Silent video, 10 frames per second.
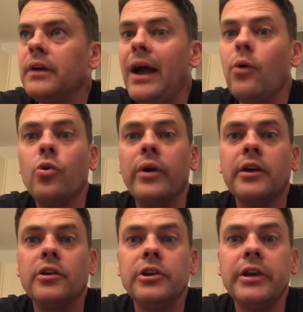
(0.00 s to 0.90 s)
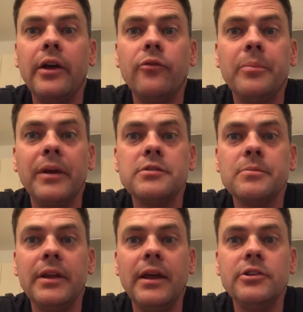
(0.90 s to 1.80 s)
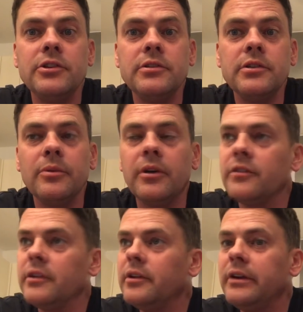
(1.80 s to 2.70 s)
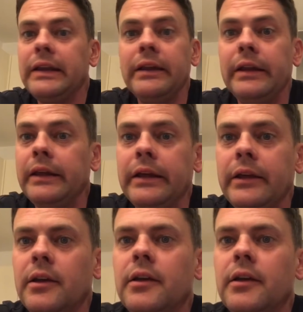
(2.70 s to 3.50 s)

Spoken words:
How quick can you get a replacement engine to me? I said, no.